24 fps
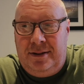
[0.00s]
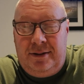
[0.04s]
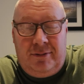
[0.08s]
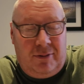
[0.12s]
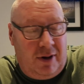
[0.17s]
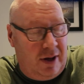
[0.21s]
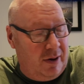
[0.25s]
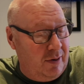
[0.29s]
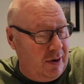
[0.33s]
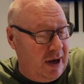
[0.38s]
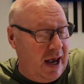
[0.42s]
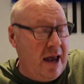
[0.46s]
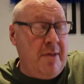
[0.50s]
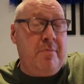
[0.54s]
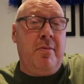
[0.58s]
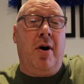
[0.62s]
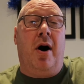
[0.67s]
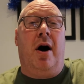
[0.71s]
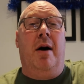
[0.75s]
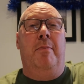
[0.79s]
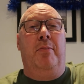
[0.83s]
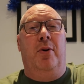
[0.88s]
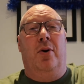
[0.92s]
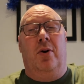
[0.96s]
Well, in
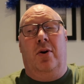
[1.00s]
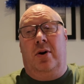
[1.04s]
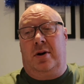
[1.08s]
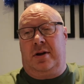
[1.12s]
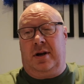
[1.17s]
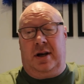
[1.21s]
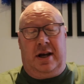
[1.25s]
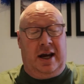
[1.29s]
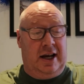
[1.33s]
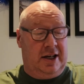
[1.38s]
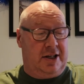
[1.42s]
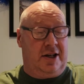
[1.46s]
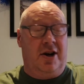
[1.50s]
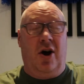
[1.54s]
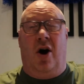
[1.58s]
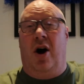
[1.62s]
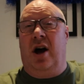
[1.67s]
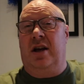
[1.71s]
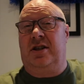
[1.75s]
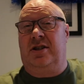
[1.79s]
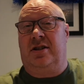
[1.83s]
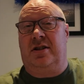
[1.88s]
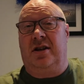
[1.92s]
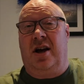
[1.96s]
my book, it's
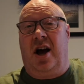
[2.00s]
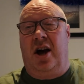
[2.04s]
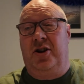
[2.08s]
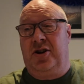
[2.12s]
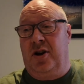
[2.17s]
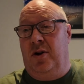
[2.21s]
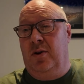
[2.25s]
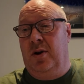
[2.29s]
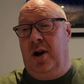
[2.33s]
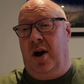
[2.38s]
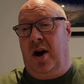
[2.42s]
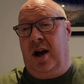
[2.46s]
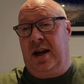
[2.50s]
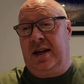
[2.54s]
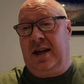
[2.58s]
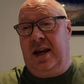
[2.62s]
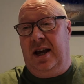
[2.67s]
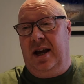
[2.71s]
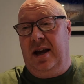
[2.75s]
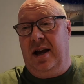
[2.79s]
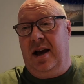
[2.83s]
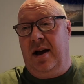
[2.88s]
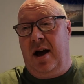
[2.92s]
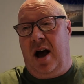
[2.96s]
nice. I do like
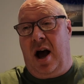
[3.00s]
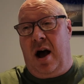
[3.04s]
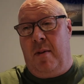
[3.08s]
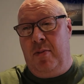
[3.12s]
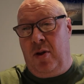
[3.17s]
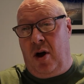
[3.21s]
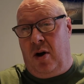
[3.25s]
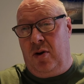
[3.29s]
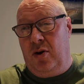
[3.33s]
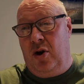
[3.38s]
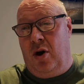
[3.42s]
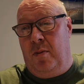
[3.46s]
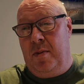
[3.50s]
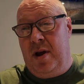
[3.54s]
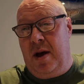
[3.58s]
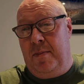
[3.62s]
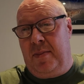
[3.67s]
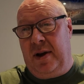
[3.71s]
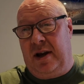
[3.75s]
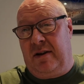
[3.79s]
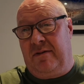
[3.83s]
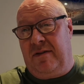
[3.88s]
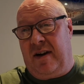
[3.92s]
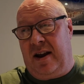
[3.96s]
it. I'm not normally a
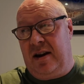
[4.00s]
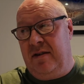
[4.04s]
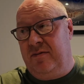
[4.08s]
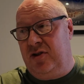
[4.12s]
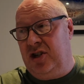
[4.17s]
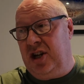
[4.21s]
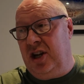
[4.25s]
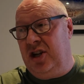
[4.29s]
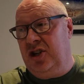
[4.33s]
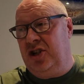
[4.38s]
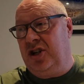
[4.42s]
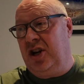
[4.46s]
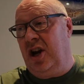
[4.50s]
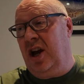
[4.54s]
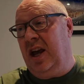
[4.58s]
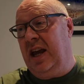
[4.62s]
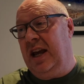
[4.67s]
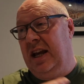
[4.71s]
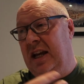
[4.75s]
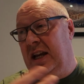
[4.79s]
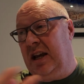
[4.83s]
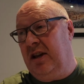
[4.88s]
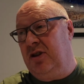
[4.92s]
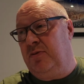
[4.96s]
big fan of ginger.
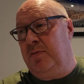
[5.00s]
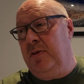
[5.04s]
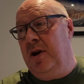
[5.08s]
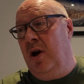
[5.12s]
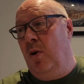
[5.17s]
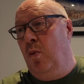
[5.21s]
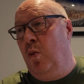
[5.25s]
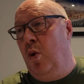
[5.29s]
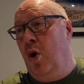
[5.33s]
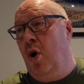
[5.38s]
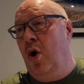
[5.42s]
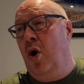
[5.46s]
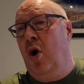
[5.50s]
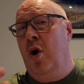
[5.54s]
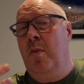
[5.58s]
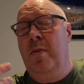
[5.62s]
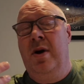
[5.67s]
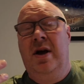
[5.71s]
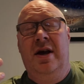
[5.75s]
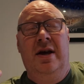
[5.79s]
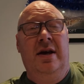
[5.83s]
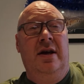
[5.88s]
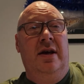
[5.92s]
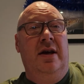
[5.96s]
It gives me a
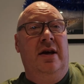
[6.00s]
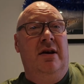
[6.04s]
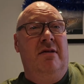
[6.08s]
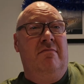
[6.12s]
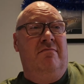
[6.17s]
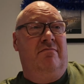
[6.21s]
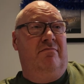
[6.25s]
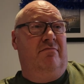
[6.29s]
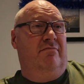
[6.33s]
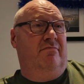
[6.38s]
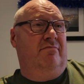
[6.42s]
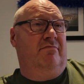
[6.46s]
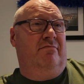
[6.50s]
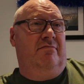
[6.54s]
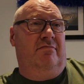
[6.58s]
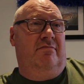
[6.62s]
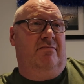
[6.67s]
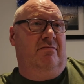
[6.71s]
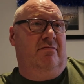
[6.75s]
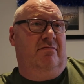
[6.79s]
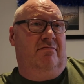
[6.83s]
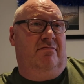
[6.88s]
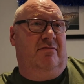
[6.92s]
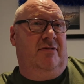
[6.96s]
warm,
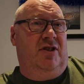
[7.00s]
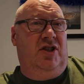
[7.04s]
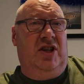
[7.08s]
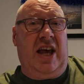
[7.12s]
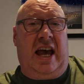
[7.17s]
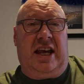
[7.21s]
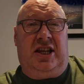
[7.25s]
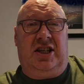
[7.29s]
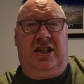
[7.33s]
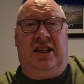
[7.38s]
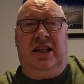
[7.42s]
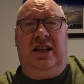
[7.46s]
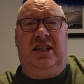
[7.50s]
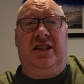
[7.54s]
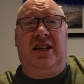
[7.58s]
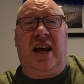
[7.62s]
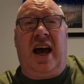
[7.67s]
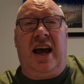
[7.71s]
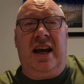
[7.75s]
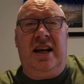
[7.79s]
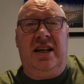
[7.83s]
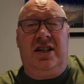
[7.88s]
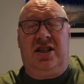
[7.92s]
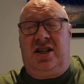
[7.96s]
zesty
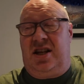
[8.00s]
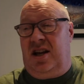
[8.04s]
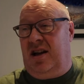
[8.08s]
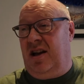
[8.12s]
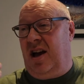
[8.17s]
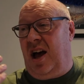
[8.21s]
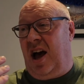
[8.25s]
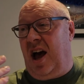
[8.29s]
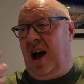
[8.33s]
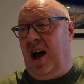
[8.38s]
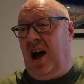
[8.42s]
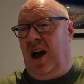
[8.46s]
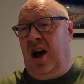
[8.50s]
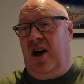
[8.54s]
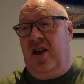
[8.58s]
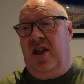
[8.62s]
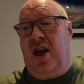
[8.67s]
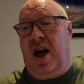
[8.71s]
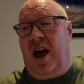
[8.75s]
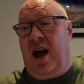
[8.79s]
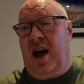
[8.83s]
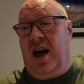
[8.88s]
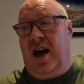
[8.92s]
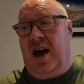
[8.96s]
taste.
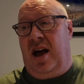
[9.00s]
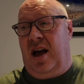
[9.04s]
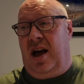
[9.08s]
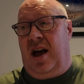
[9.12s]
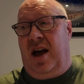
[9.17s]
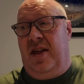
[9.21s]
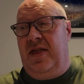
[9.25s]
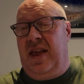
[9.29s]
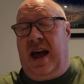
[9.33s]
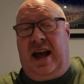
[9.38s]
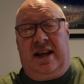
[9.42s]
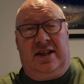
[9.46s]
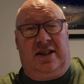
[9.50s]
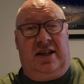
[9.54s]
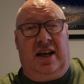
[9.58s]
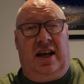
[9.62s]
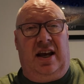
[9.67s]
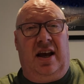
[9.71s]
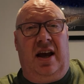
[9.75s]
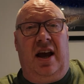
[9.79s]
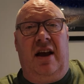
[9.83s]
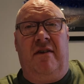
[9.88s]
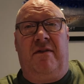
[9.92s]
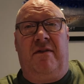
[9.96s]
And that's it.